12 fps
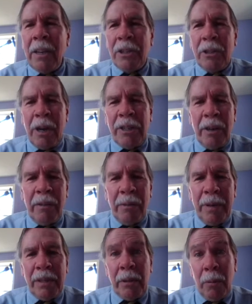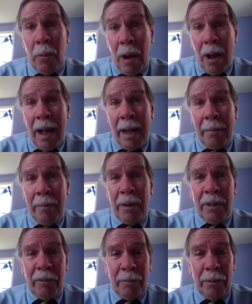illustration of the reason why
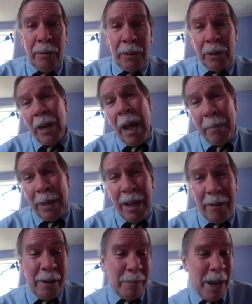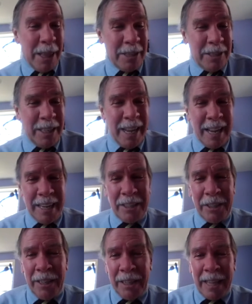burden of proof should not be governed by the
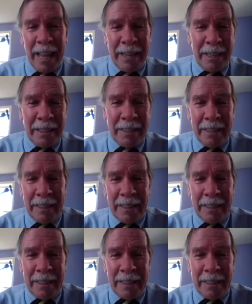CISG, and that